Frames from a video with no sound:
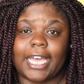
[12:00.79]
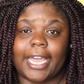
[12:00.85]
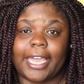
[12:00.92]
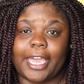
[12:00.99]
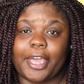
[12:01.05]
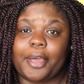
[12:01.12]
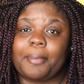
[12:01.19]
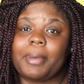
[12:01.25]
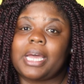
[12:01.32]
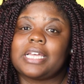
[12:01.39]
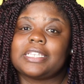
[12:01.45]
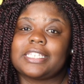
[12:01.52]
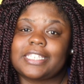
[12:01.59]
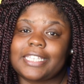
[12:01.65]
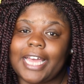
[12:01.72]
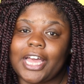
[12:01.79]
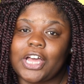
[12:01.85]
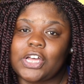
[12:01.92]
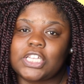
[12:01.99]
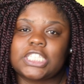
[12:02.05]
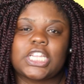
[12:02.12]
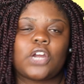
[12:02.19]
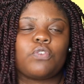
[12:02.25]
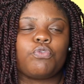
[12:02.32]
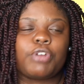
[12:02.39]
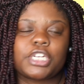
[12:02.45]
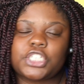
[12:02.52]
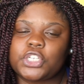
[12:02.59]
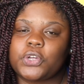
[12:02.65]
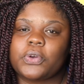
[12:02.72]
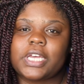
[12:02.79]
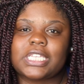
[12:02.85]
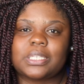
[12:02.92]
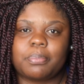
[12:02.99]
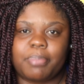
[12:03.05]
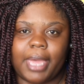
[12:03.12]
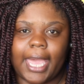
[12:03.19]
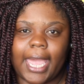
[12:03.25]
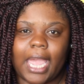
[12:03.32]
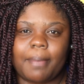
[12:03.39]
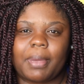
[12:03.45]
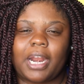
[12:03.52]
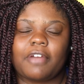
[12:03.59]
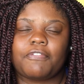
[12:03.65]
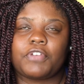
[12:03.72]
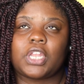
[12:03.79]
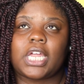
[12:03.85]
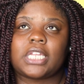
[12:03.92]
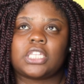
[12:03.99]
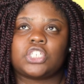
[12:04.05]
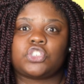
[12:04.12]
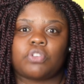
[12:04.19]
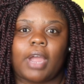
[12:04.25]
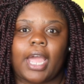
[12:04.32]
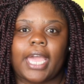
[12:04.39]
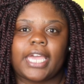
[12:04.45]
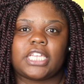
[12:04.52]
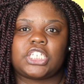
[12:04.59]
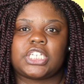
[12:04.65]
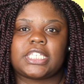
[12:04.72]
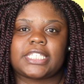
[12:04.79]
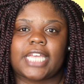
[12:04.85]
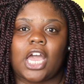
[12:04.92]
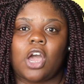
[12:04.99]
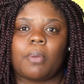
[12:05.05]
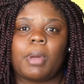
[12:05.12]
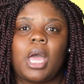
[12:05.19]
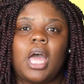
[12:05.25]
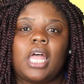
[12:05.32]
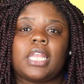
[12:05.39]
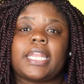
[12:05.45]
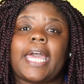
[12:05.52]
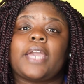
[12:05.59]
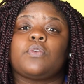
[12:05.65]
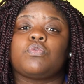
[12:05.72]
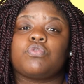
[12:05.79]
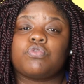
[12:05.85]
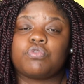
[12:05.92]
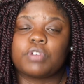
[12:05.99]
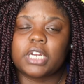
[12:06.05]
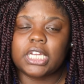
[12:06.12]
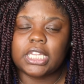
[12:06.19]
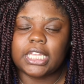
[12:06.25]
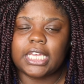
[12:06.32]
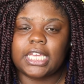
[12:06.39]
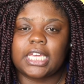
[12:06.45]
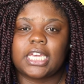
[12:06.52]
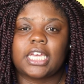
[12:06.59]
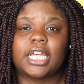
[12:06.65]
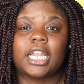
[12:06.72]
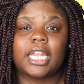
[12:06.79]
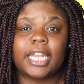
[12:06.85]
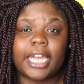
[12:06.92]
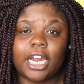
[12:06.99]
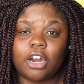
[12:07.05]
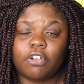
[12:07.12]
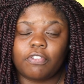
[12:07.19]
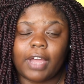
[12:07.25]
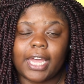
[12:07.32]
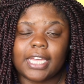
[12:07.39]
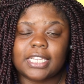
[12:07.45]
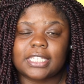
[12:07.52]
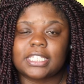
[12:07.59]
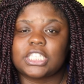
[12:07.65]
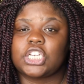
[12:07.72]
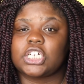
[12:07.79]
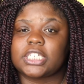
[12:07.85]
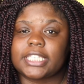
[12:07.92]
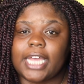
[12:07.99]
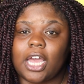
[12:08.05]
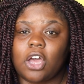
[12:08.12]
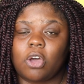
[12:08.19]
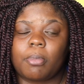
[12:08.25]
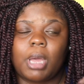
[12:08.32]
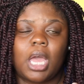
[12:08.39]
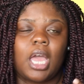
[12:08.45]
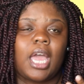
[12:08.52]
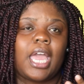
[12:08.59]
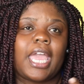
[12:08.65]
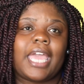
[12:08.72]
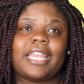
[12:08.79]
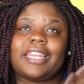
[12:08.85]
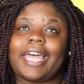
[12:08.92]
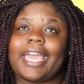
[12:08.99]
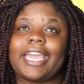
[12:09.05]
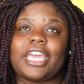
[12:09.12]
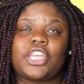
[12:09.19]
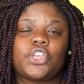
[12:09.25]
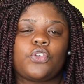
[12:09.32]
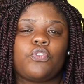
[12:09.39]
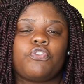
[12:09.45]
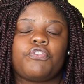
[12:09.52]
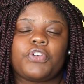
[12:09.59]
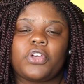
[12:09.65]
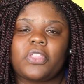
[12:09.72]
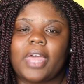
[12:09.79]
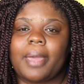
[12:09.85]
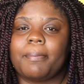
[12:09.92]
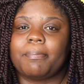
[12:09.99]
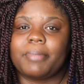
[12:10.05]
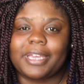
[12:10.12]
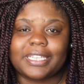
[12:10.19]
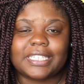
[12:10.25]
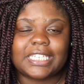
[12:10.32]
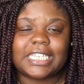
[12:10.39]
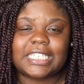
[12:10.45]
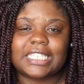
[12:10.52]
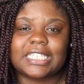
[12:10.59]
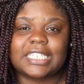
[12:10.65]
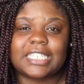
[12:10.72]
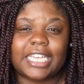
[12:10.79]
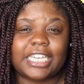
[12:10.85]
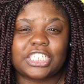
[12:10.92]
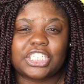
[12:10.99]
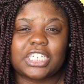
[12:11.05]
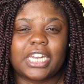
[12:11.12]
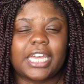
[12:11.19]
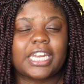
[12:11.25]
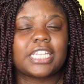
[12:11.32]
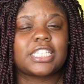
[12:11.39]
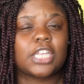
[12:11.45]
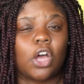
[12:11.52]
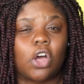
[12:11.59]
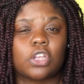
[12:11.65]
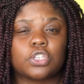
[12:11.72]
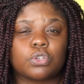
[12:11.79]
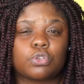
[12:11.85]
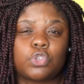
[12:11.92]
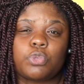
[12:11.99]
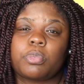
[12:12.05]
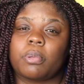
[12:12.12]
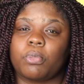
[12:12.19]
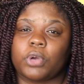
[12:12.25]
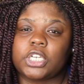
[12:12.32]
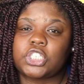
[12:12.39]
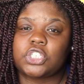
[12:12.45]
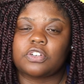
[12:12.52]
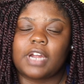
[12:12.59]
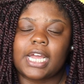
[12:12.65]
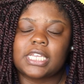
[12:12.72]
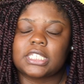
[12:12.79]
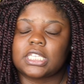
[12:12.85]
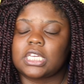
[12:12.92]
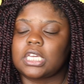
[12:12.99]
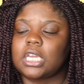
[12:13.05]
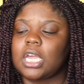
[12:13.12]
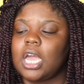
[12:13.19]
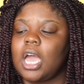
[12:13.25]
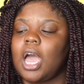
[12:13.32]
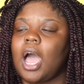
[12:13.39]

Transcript: I Am sells. The original is bae, but I feel like the Dry Itchy Scalp, like, really clarifies your scalp. Like, you feel that minty sensation, and it's also super moisturizing.